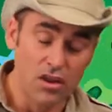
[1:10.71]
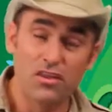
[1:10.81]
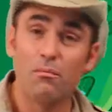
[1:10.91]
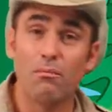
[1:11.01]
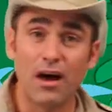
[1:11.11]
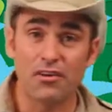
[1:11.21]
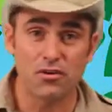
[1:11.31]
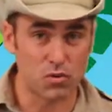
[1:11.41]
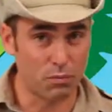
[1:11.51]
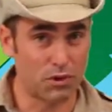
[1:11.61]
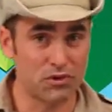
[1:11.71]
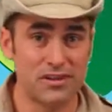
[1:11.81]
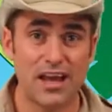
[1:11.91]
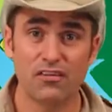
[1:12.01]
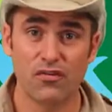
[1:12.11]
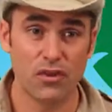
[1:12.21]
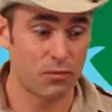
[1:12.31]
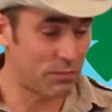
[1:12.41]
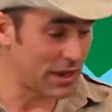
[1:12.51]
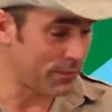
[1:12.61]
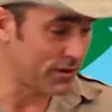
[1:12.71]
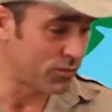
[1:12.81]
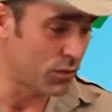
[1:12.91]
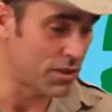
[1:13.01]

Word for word: The mothers will build a nest for their babies.